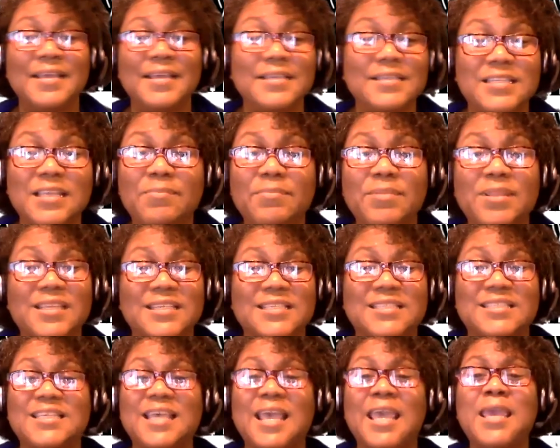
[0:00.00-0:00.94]
Some of the
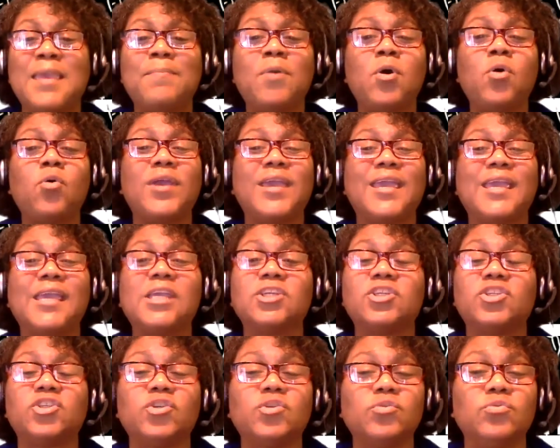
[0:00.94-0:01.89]
same old
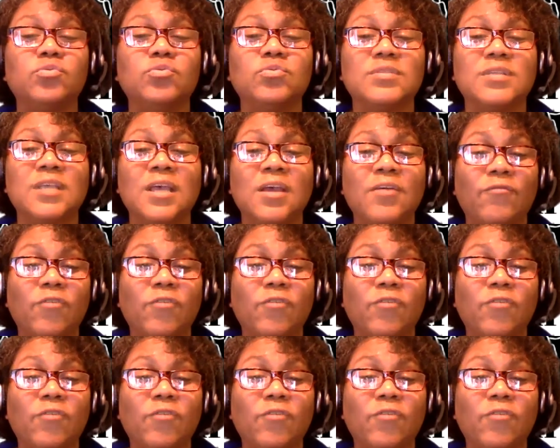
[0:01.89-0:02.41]
issues